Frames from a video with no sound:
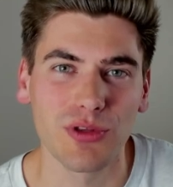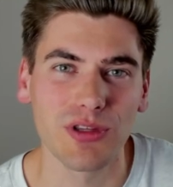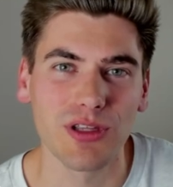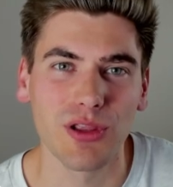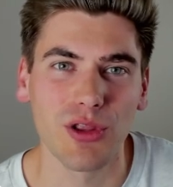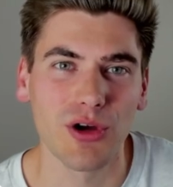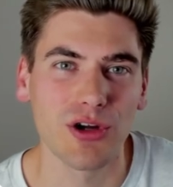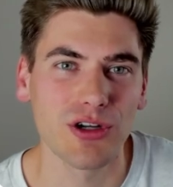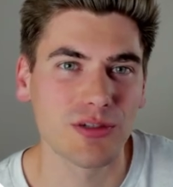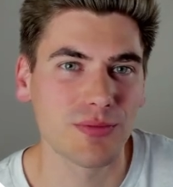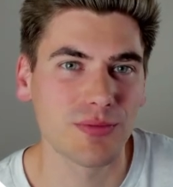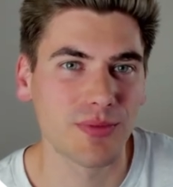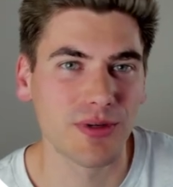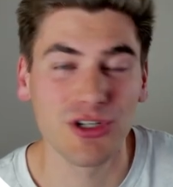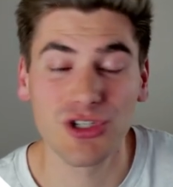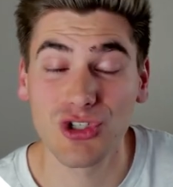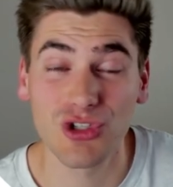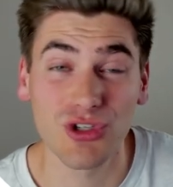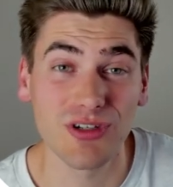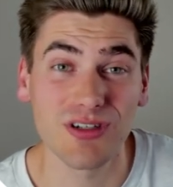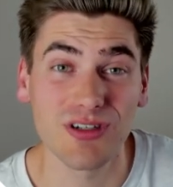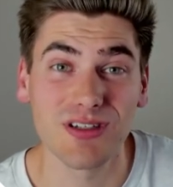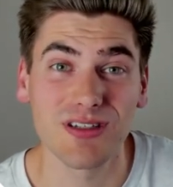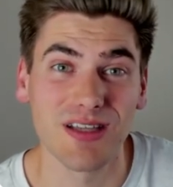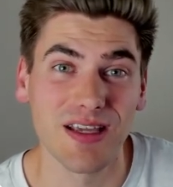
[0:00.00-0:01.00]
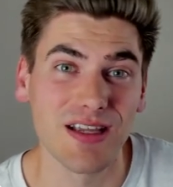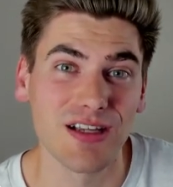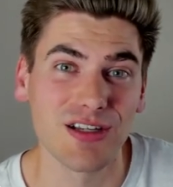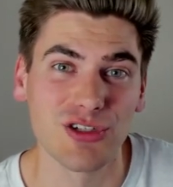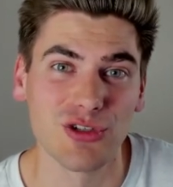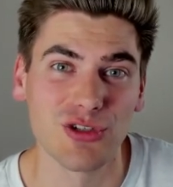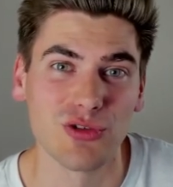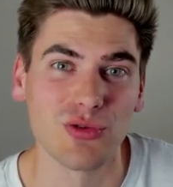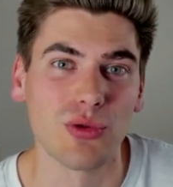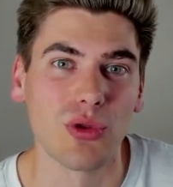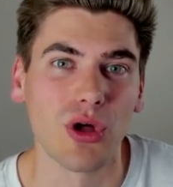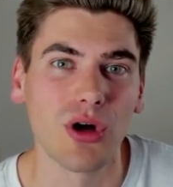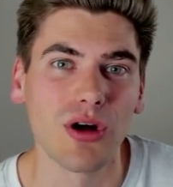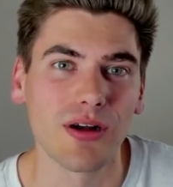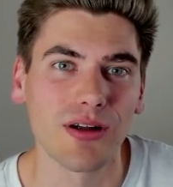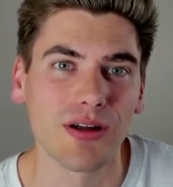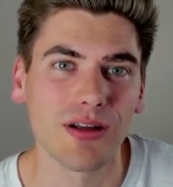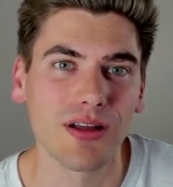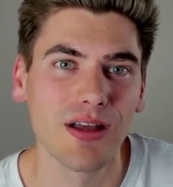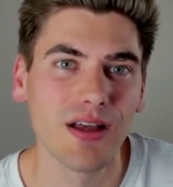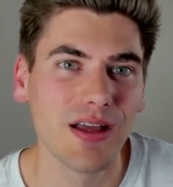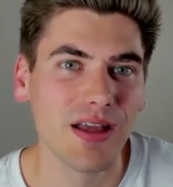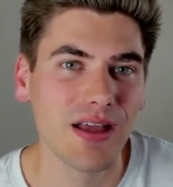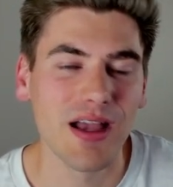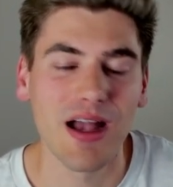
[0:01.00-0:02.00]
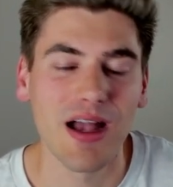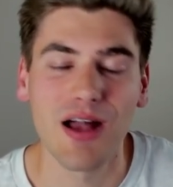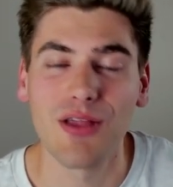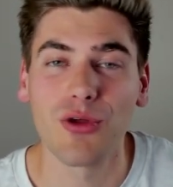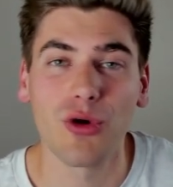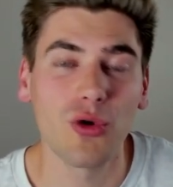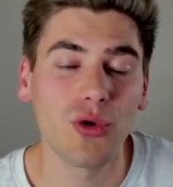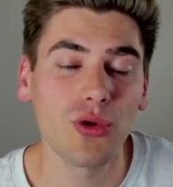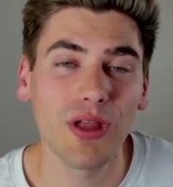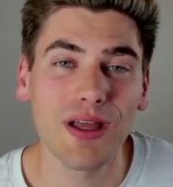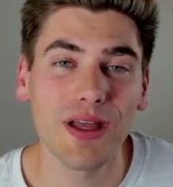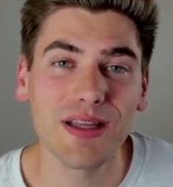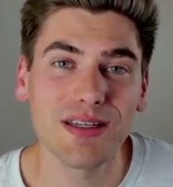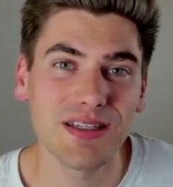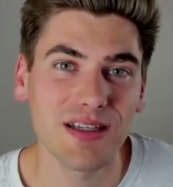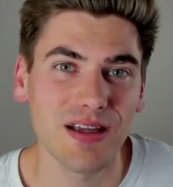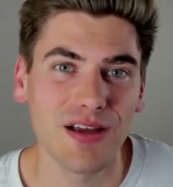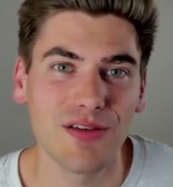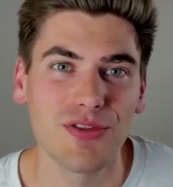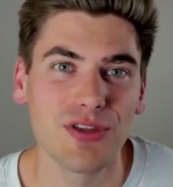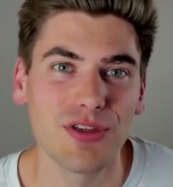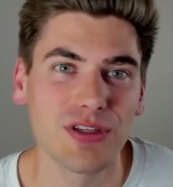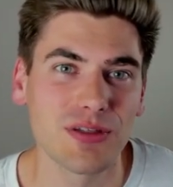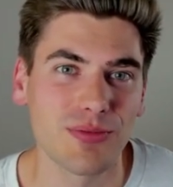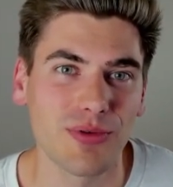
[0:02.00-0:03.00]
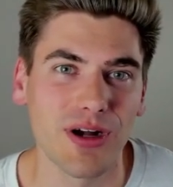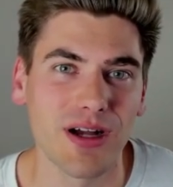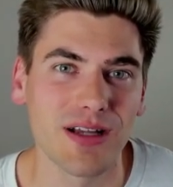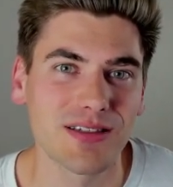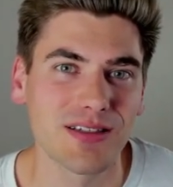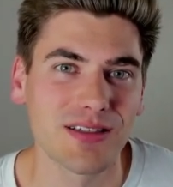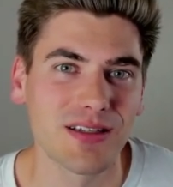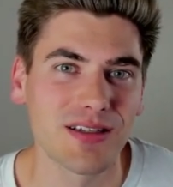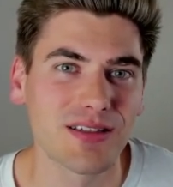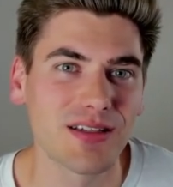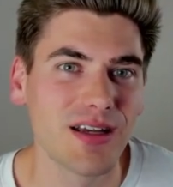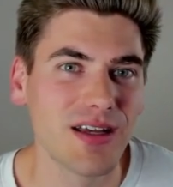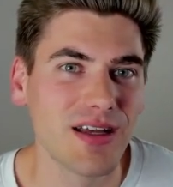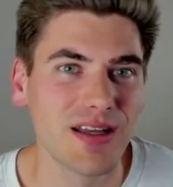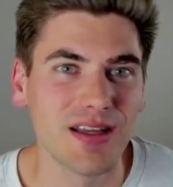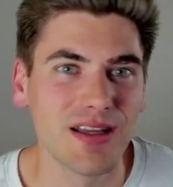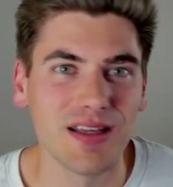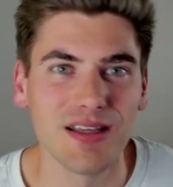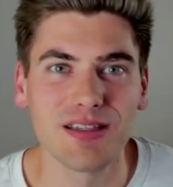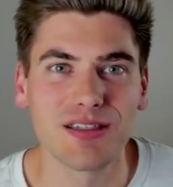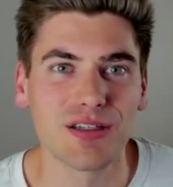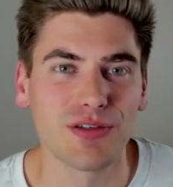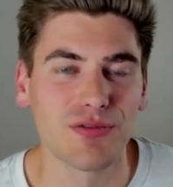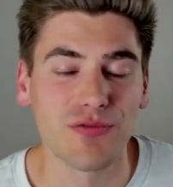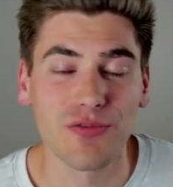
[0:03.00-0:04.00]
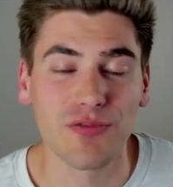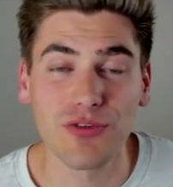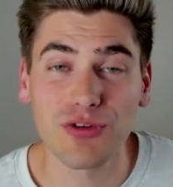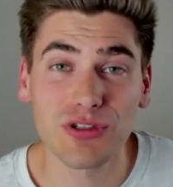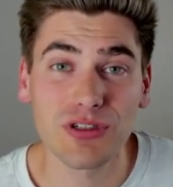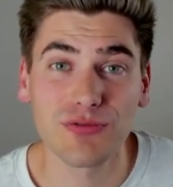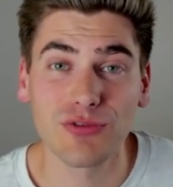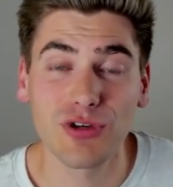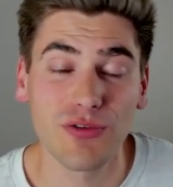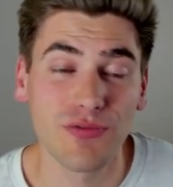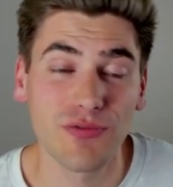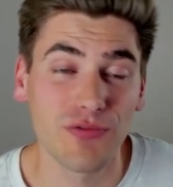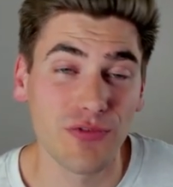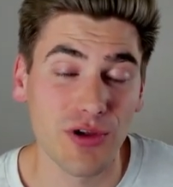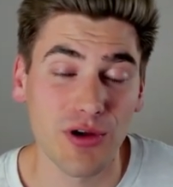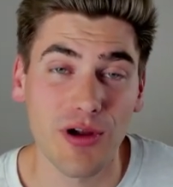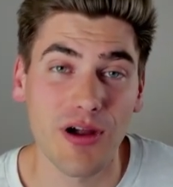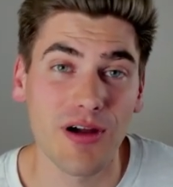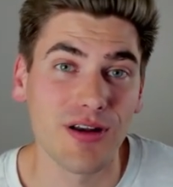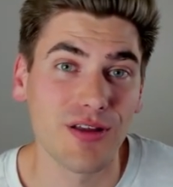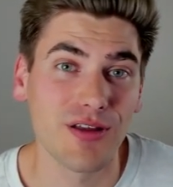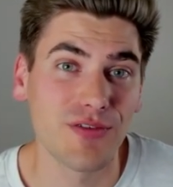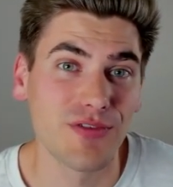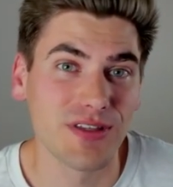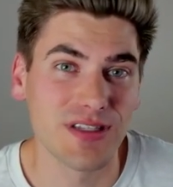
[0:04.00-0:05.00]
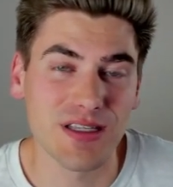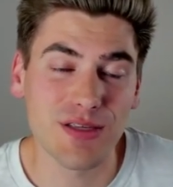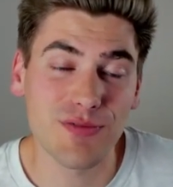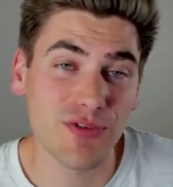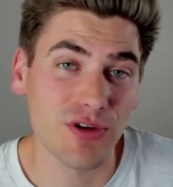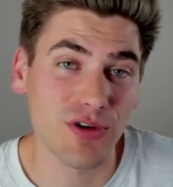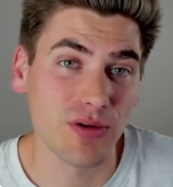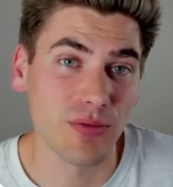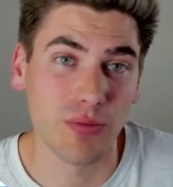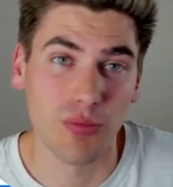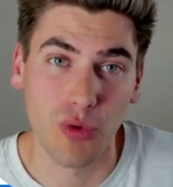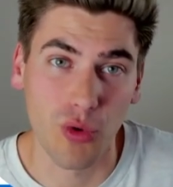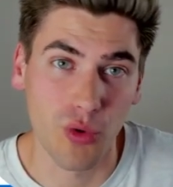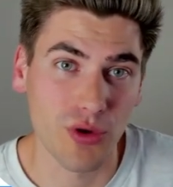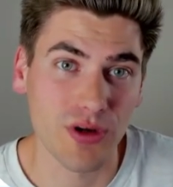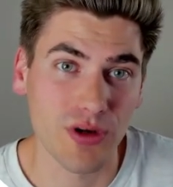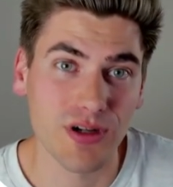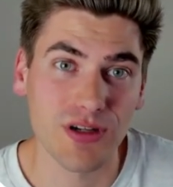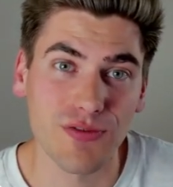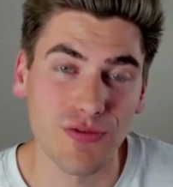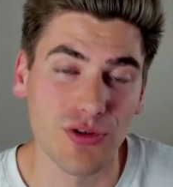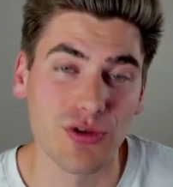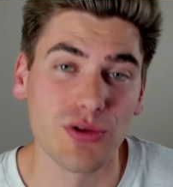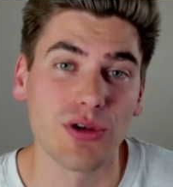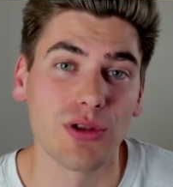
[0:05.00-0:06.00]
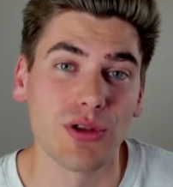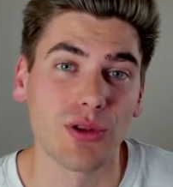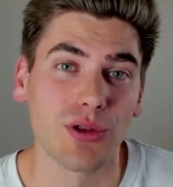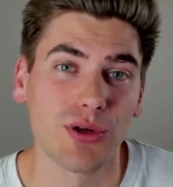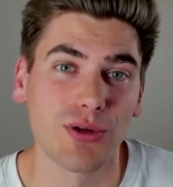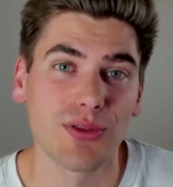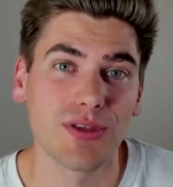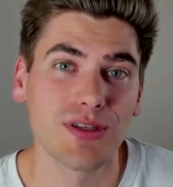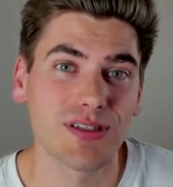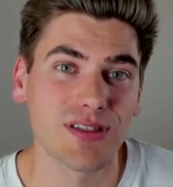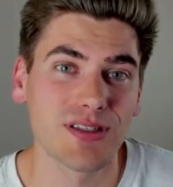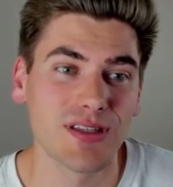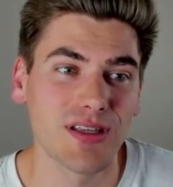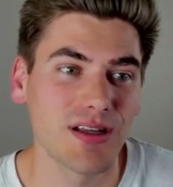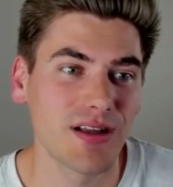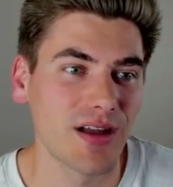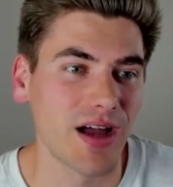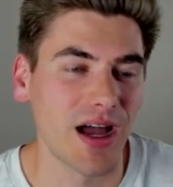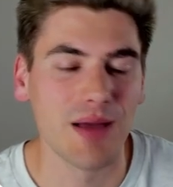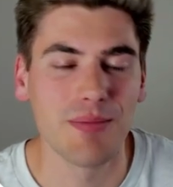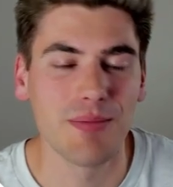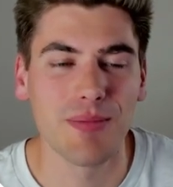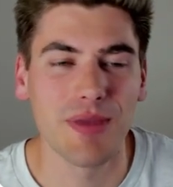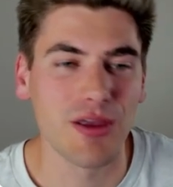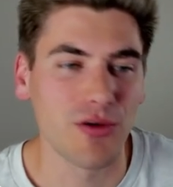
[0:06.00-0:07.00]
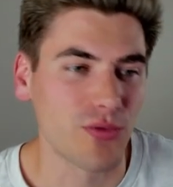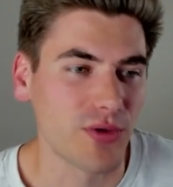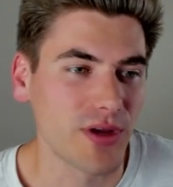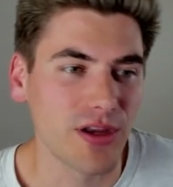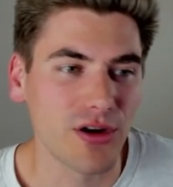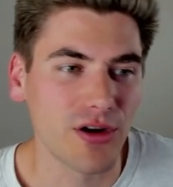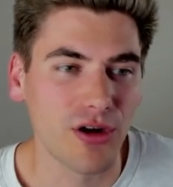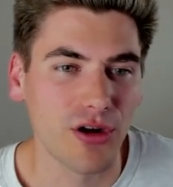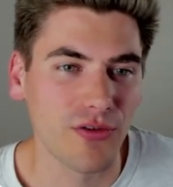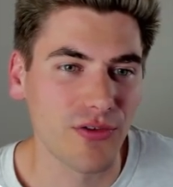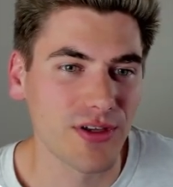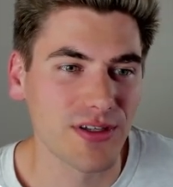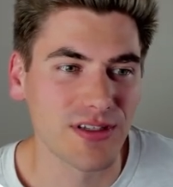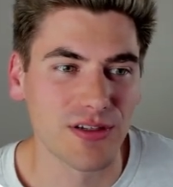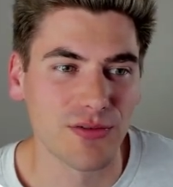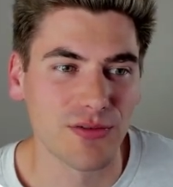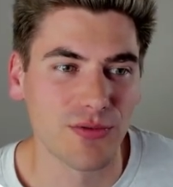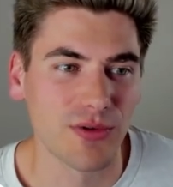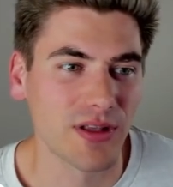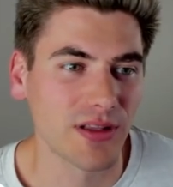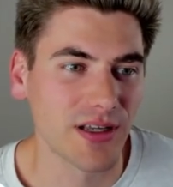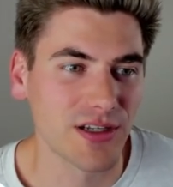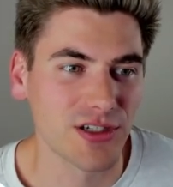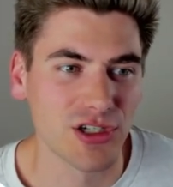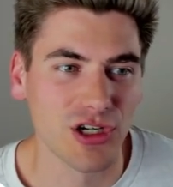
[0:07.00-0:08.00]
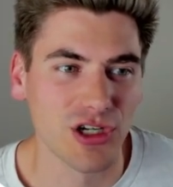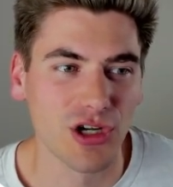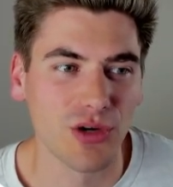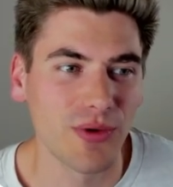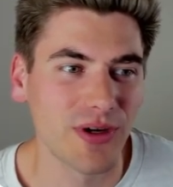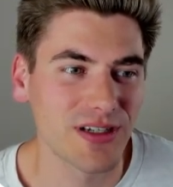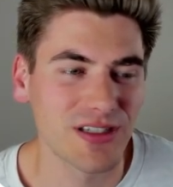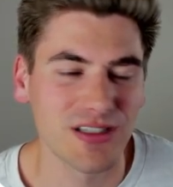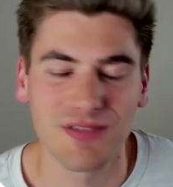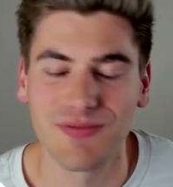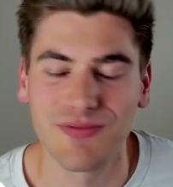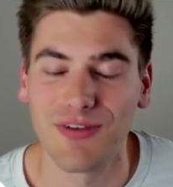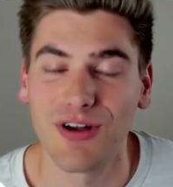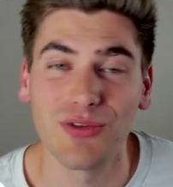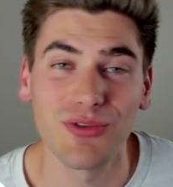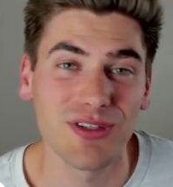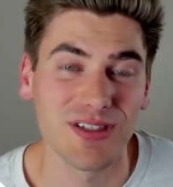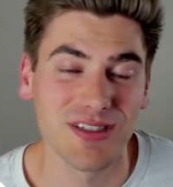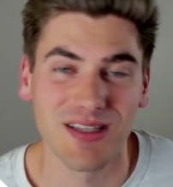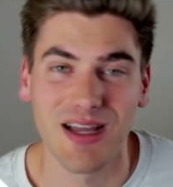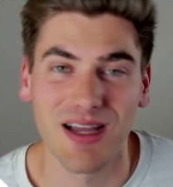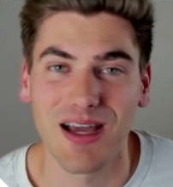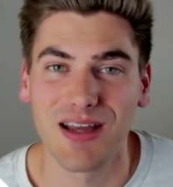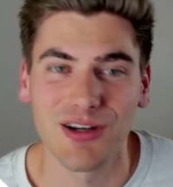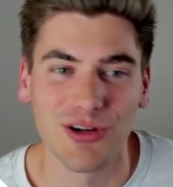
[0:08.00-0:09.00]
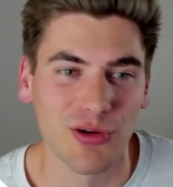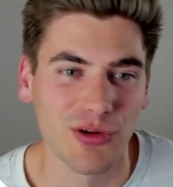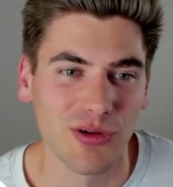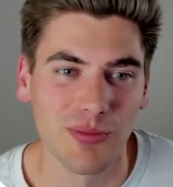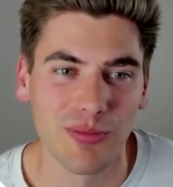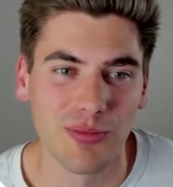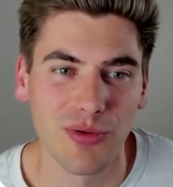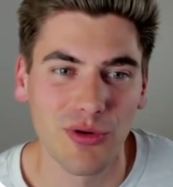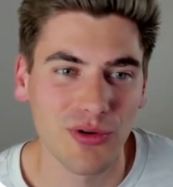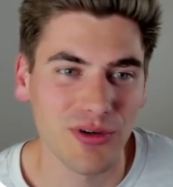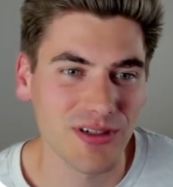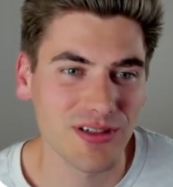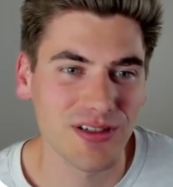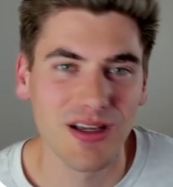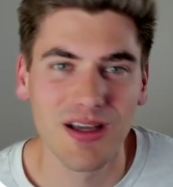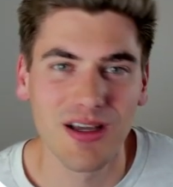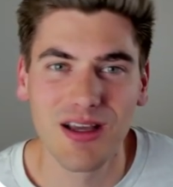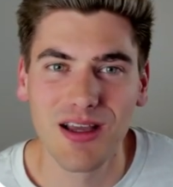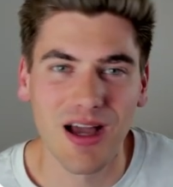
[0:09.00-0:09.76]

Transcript: large, but it shouldn't take too long. And the whole idea of this process is to first of all figure out if it's even important for you to learn this thing. I may read all this and realize, you know what, Svelte is not at all important.